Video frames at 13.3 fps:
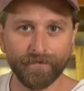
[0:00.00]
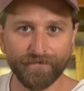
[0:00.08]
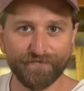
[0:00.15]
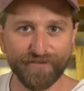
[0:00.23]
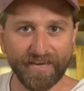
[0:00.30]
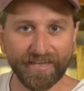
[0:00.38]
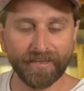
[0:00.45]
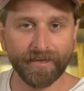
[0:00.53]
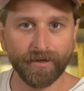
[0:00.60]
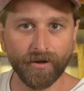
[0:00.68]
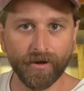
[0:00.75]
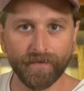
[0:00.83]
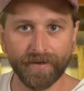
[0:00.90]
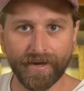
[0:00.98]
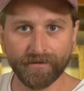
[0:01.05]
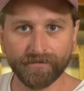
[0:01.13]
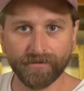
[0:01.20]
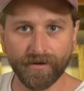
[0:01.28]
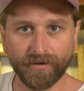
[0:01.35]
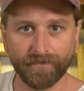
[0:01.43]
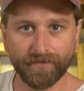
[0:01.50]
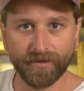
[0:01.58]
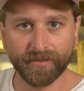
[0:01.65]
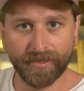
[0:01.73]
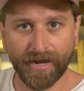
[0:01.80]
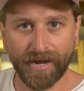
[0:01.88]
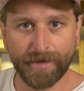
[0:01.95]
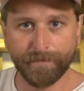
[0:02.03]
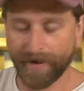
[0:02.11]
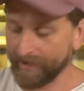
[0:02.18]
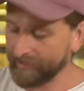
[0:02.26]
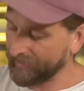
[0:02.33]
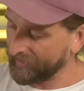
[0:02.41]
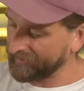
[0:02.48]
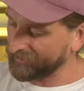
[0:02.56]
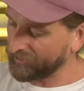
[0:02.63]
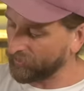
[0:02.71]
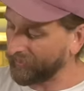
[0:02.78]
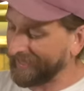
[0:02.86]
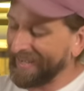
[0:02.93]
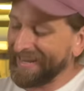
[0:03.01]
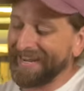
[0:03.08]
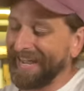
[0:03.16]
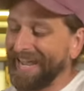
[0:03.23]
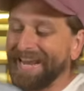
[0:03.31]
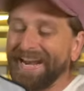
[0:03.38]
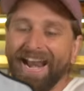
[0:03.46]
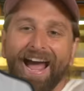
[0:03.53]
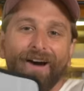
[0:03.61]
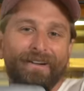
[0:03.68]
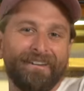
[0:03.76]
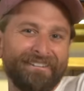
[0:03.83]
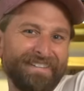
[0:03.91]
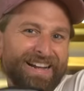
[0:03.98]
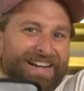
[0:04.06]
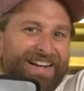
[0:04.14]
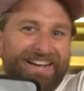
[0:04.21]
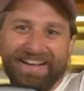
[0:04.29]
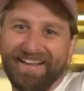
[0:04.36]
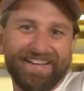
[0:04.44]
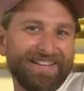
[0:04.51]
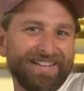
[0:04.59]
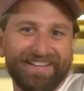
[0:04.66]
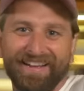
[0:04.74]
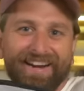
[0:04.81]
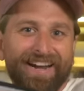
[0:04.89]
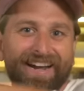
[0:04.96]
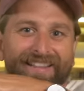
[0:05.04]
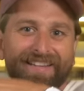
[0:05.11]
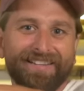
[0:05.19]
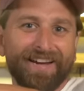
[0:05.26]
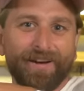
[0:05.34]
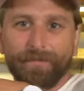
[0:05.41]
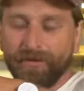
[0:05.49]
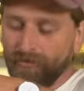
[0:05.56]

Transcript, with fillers: feeling on the outside of this iPad case, so getting in and out, I think that'd be